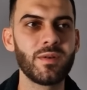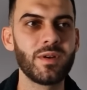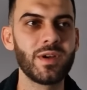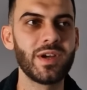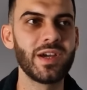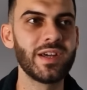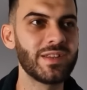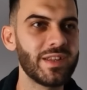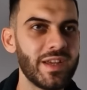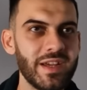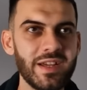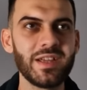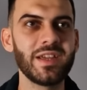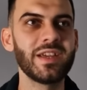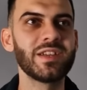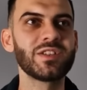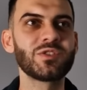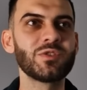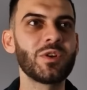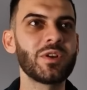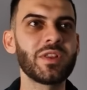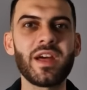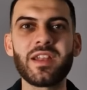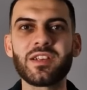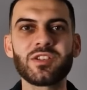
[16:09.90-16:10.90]
it's
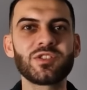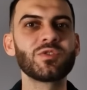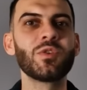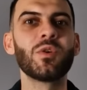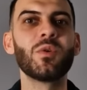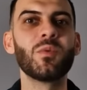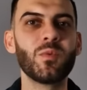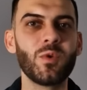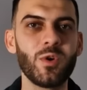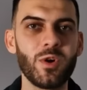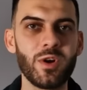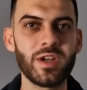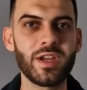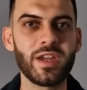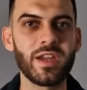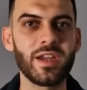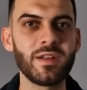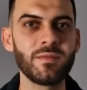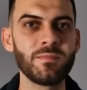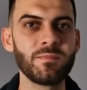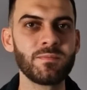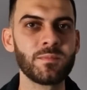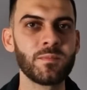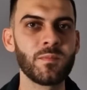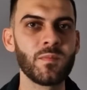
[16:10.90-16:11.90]
not that it's not
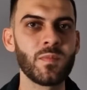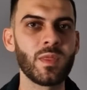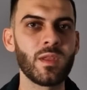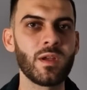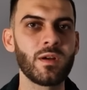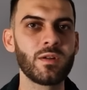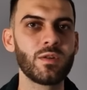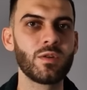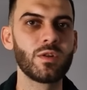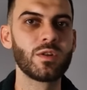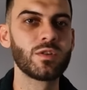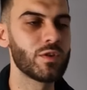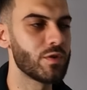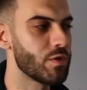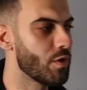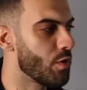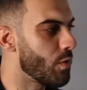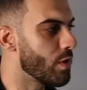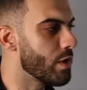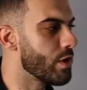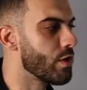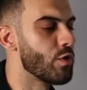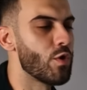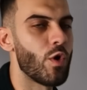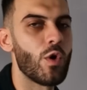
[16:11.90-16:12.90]
working. Do you know
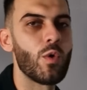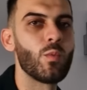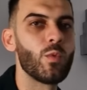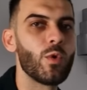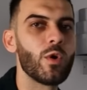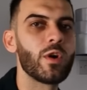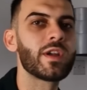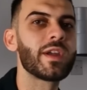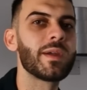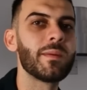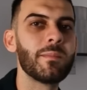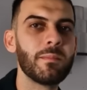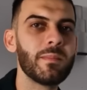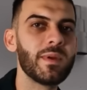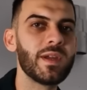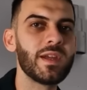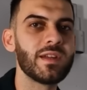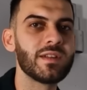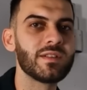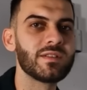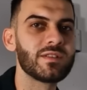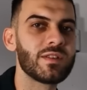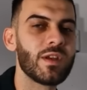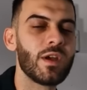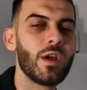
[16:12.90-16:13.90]
what not working
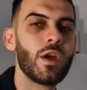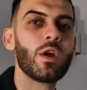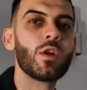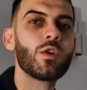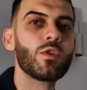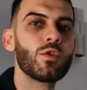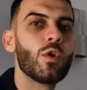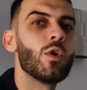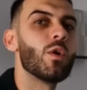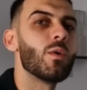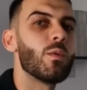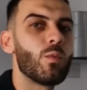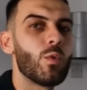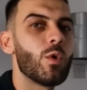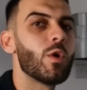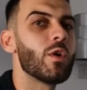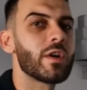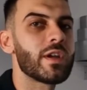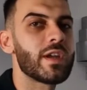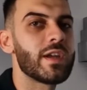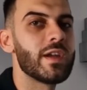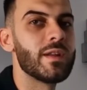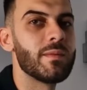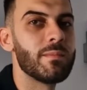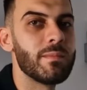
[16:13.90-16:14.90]
means? Not
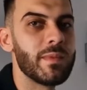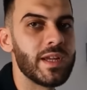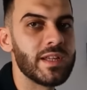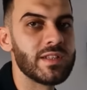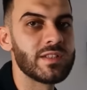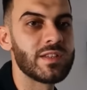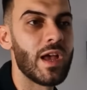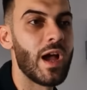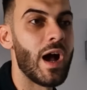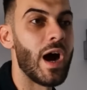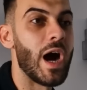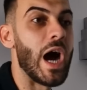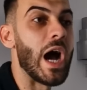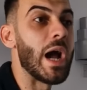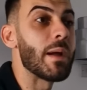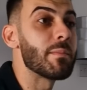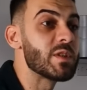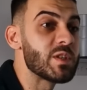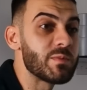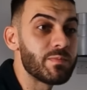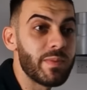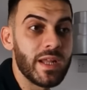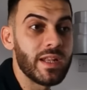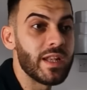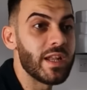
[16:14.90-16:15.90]
working means I'm
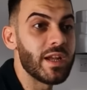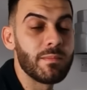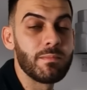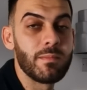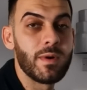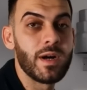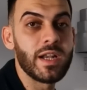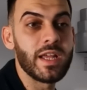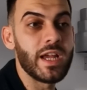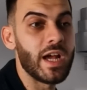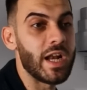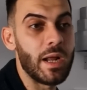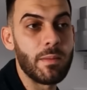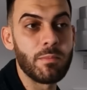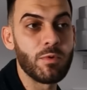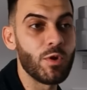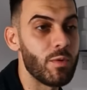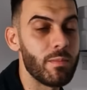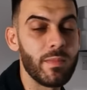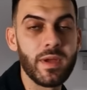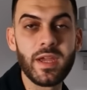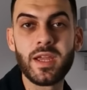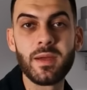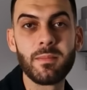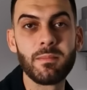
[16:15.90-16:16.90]
spending money and I'm not
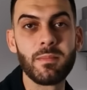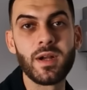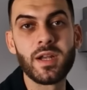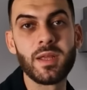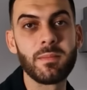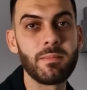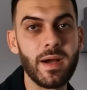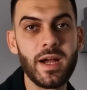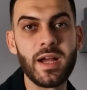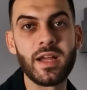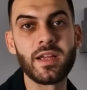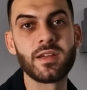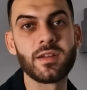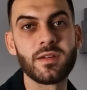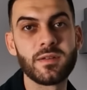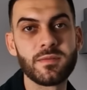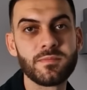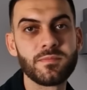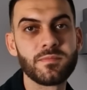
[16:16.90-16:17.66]
making money back.